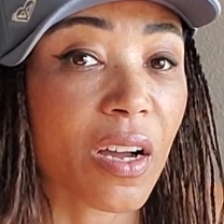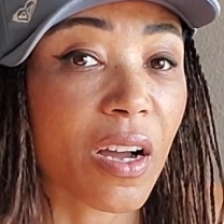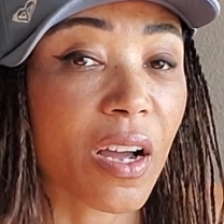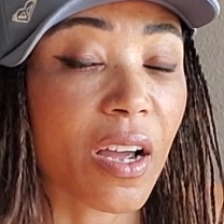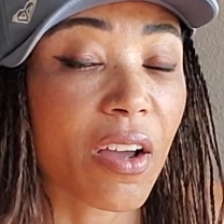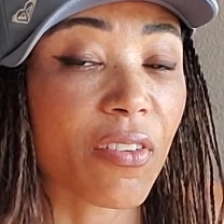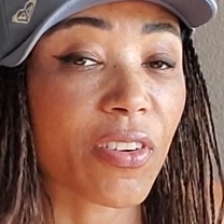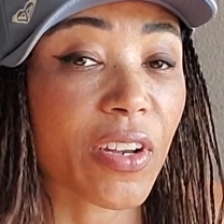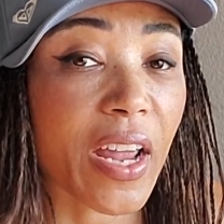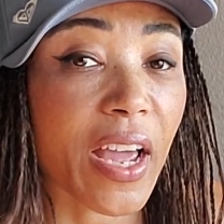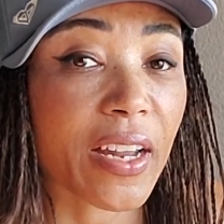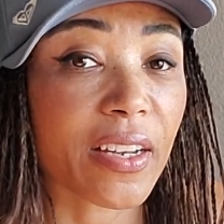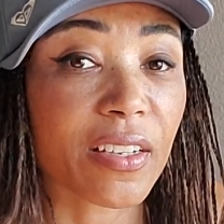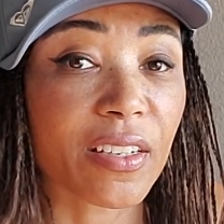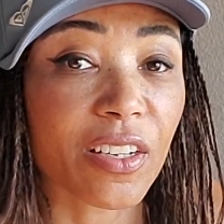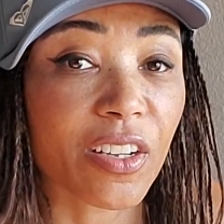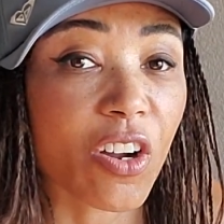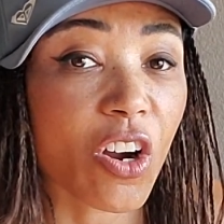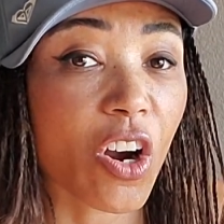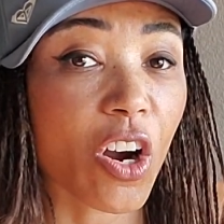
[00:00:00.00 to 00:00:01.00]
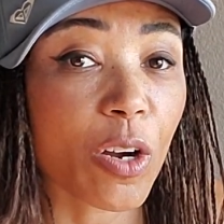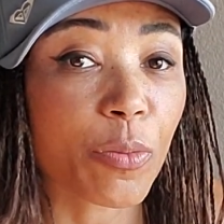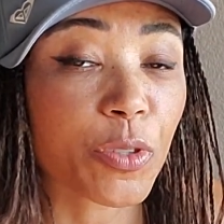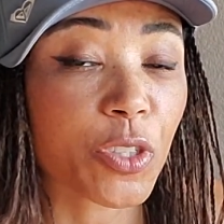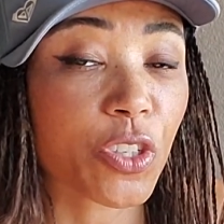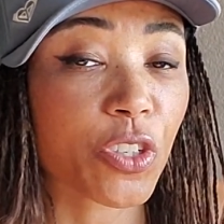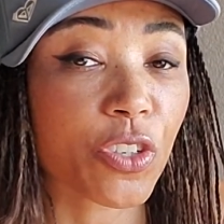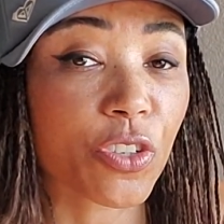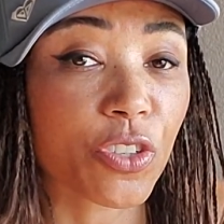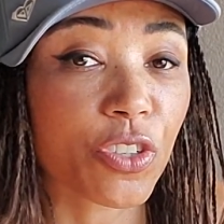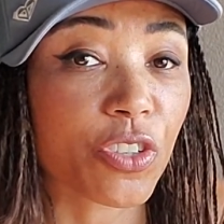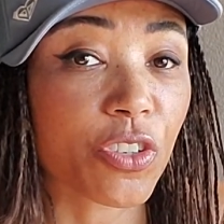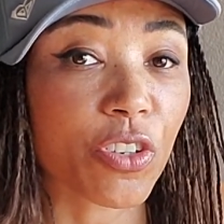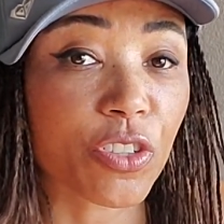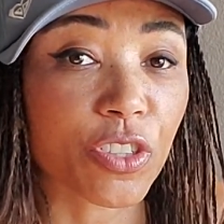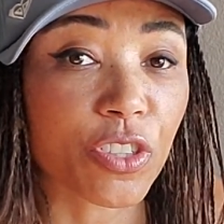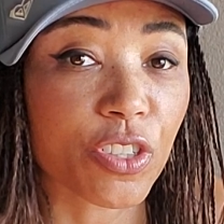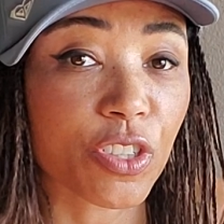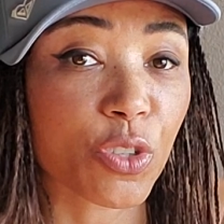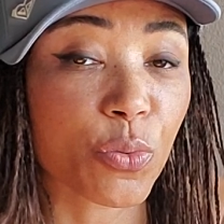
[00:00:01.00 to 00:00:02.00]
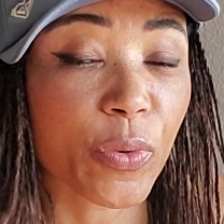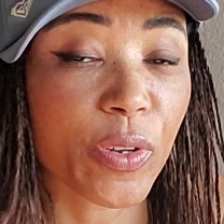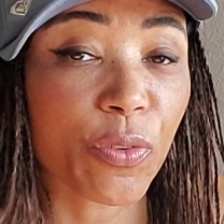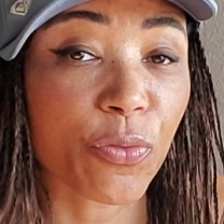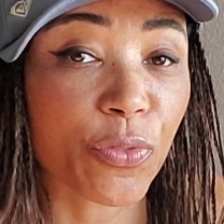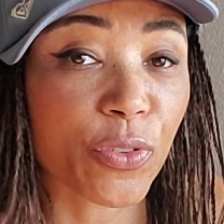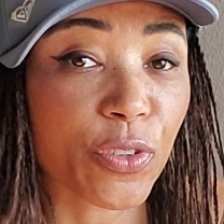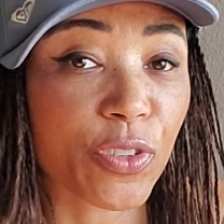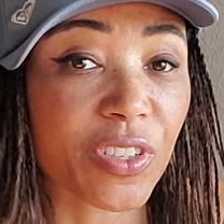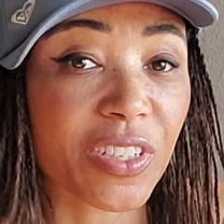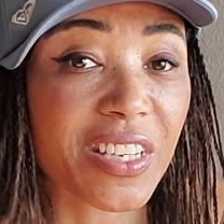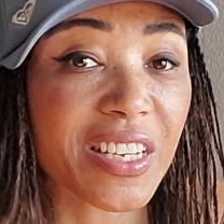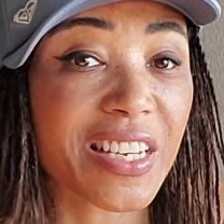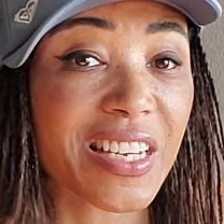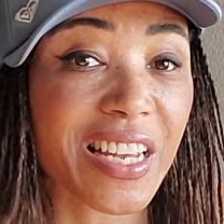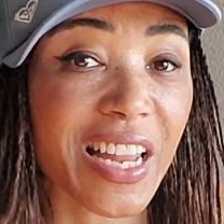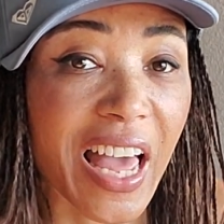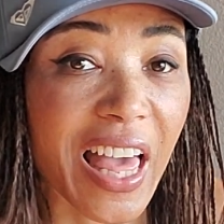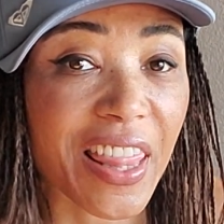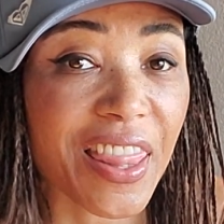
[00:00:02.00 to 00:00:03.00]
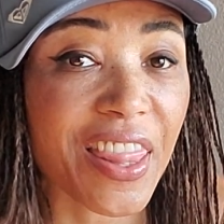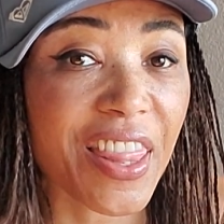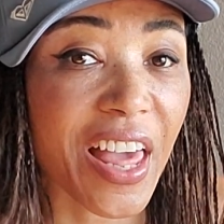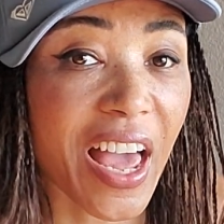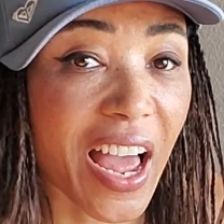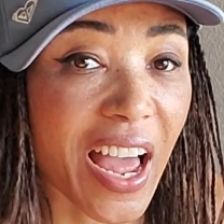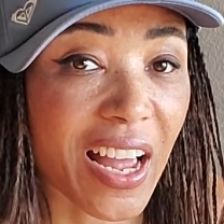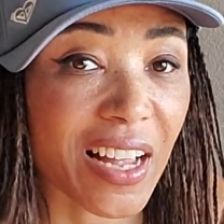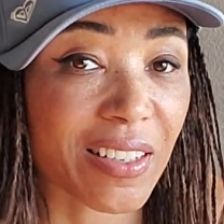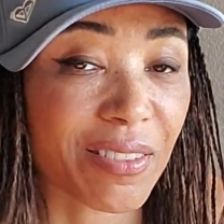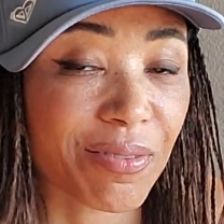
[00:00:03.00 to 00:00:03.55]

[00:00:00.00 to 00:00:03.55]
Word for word: I haven't had any carbs, sugar, starches, sweet fruits, not that.